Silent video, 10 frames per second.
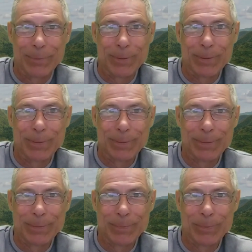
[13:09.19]
we'll
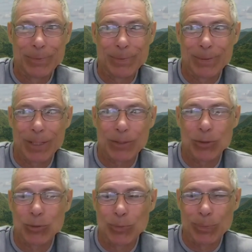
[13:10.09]
talk to
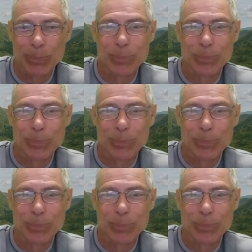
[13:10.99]
you soon.